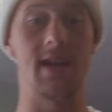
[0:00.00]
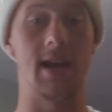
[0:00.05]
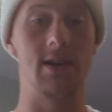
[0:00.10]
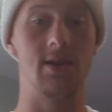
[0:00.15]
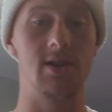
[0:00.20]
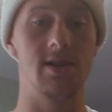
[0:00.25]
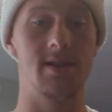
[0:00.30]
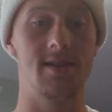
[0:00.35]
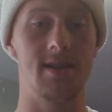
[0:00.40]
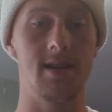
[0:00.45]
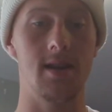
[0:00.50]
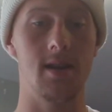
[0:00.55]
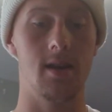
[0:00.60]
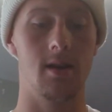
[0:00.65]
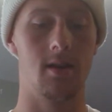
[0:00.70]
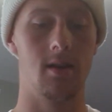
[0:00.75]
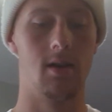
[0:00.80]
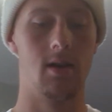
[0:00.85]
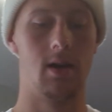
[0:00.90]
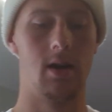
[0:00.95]
agency
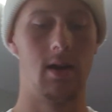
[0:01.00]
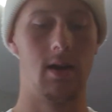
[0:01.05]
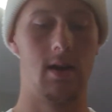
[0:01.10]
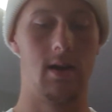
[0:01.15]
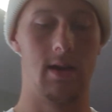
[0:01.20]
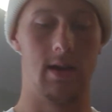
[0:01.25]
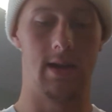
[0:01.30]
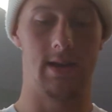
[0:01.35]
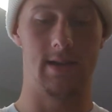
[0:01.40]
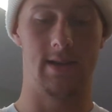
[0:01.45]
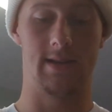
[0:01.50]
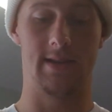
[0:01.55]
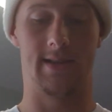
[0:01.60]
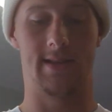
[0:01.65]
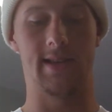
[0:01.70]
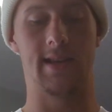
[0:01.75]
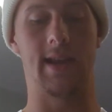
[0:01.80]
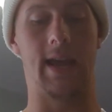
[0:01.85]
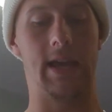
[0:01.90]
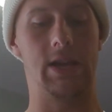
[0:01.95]
is
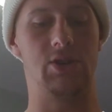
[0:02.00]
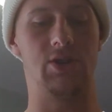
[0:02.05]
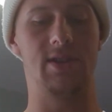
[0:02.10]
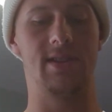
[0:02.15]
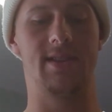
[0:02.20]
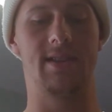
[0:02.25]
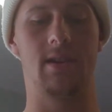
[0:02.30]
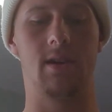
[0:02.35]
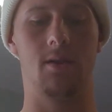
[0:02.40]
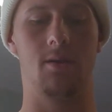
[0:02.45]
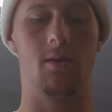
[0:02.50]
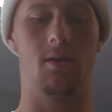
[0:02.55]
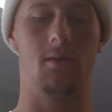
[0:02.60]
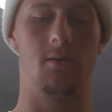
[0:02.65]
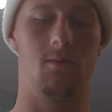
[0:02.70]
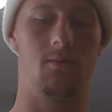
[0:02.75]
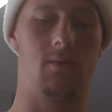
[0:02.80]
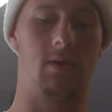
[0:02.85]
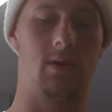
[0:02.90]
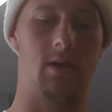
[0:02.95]
an agency
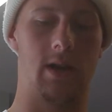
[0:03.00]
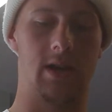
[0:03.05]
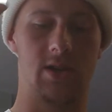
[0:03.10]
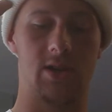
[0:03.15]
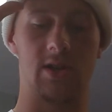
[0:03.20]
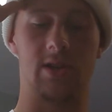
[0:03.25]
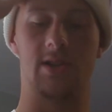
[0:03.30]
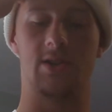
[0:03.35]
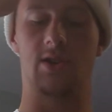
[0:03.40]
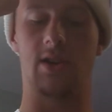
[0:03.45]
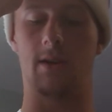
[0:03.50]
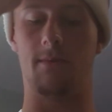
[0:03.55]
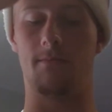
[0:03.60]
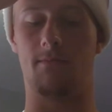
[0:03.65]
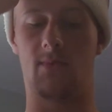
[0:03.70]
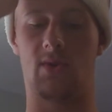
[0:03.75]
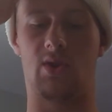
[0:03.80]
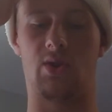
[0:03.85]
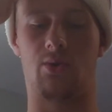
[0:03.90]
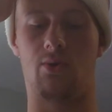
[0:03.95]

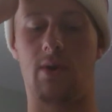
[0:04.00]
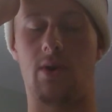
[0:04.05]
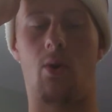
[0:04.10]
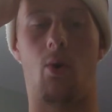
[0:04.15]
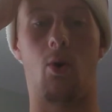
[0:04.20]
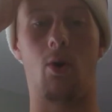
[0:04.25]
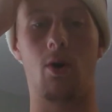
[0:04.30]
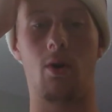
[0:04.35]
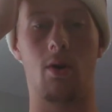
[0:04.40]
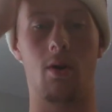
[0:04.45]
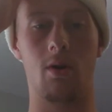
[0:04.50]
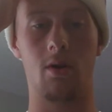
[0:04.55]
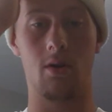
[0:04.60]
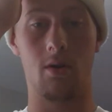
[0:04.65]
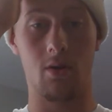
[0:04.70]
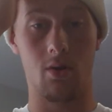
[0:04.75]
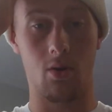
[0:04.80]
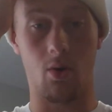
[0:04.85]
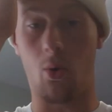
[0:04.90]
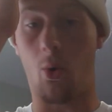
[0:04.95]
relationship through an oral
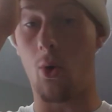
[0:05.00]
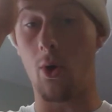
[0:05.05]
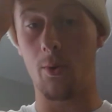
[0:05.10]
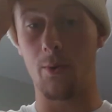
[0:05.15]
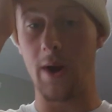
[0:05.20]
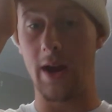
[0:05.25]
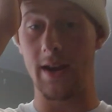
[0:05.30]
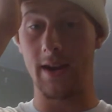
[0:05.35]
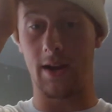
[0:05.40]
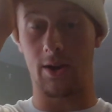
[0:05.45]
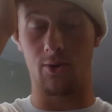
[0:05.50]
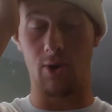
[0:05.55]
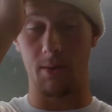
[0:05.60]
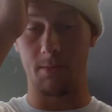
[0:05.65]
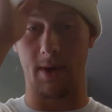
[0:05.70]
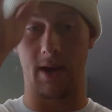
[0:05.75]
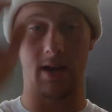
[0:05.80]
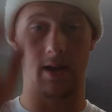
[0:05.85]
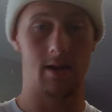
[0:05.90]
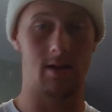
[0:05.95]
or written
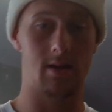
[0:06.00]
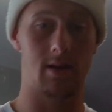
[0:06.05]
agreement.